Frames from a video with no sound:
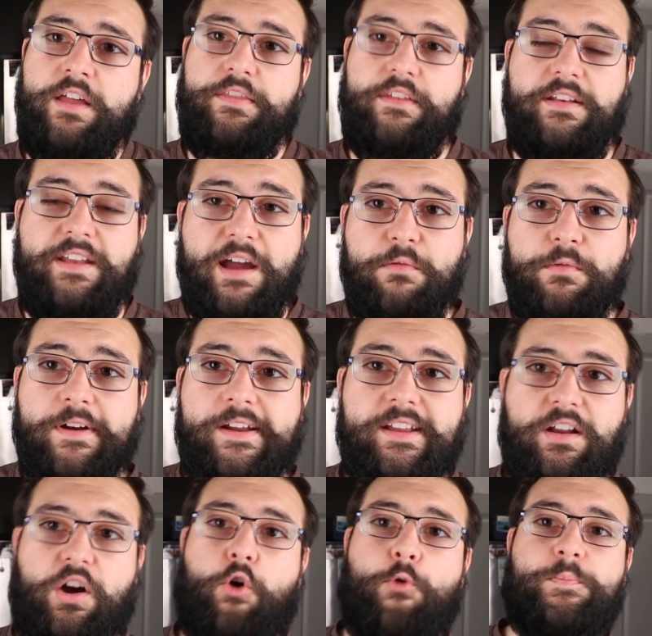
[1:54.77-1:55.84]
the network
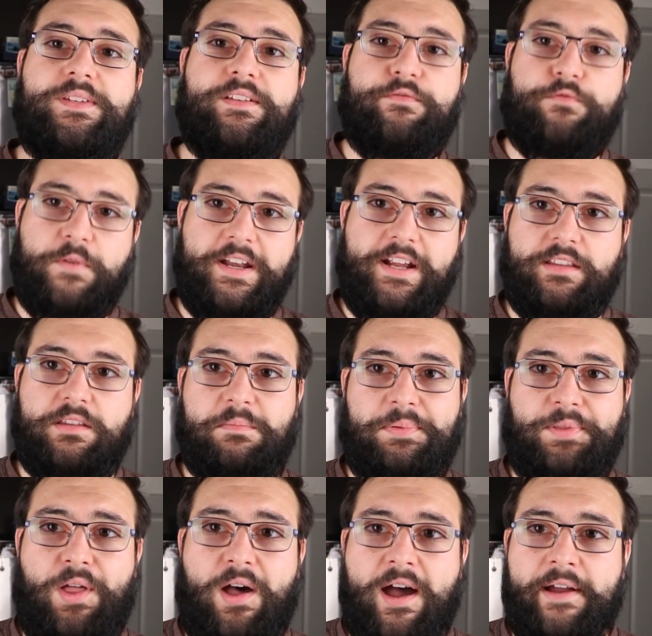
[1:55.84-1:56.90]
in hopes of winning the
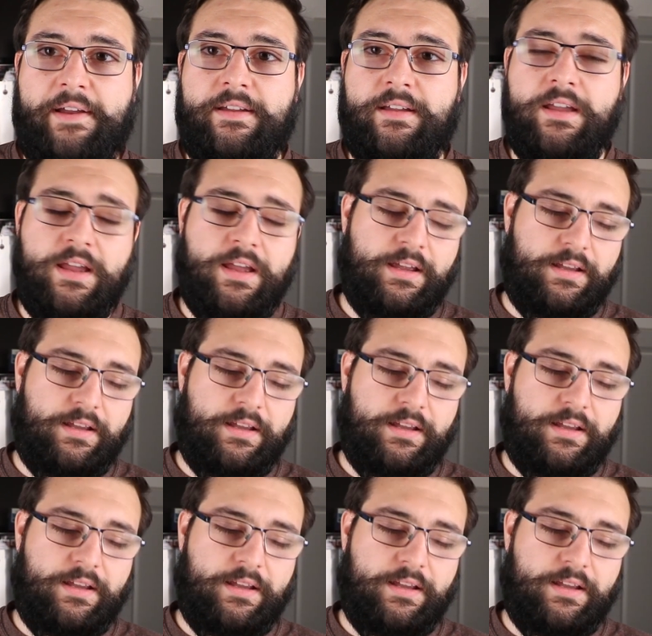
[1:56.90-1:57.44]
block.